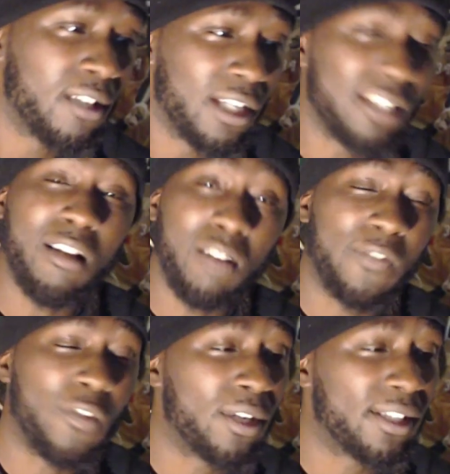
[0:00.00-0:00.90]
It's only
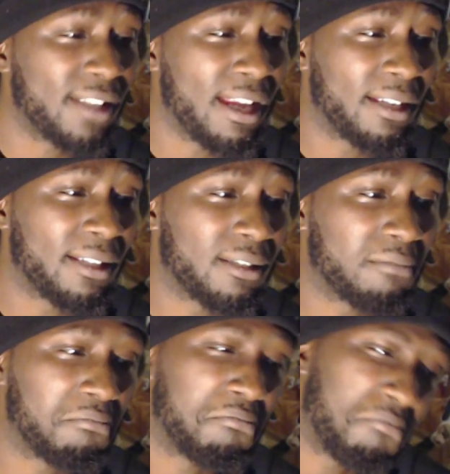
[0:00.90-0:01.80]
40 seconds.
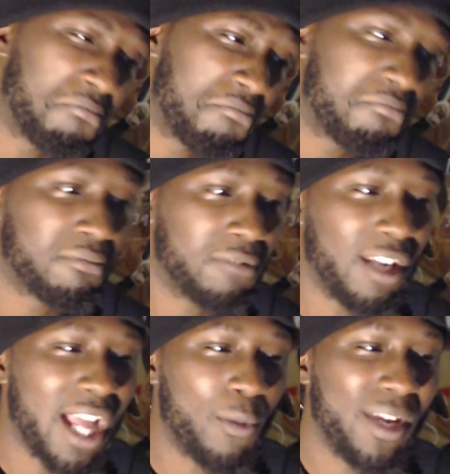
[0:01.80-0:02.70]
Look
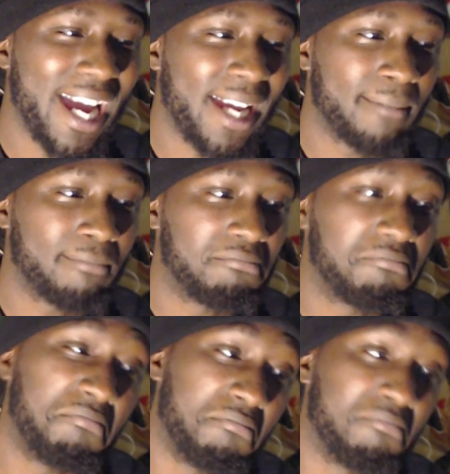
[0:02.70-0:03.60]
like we got
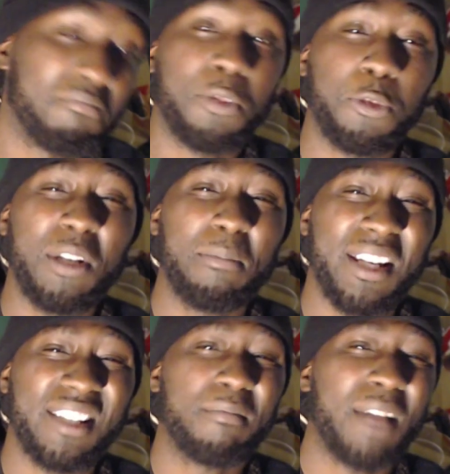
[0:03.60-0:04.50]
3
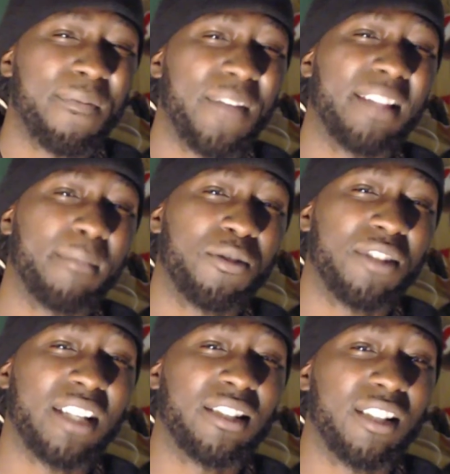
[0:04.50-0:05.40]
minutes and about 50 more
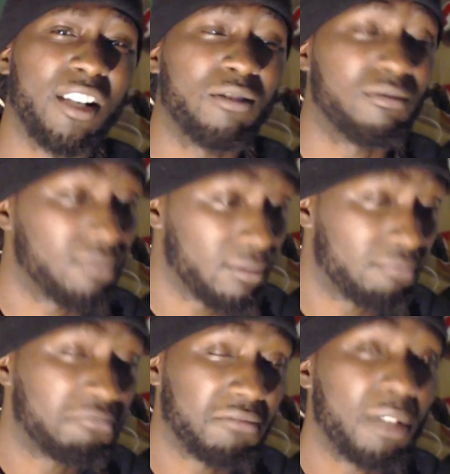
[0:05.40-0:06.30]
seconds to go.
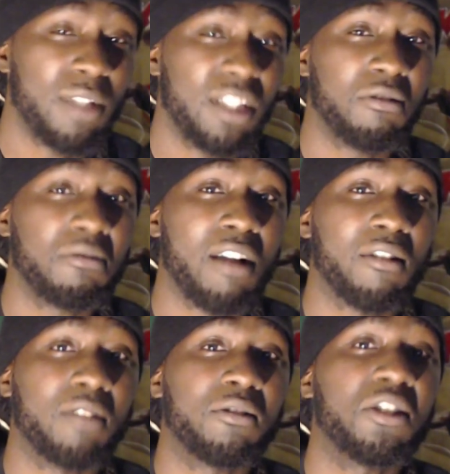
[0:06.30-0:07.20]
I need you to
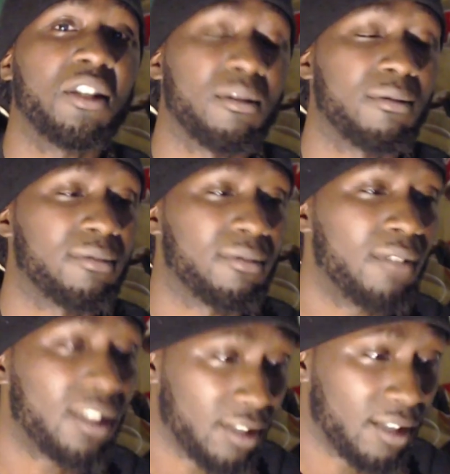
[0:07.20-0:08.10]
talk your shit.
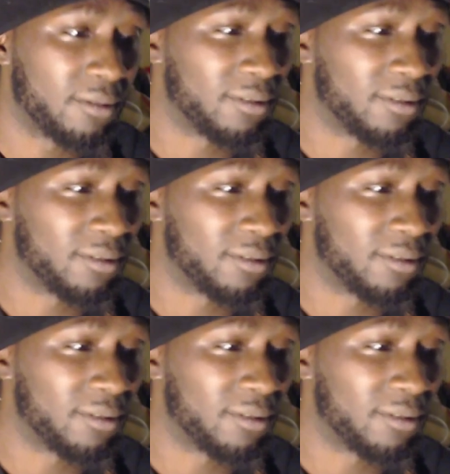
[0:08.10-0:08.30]
Let's go.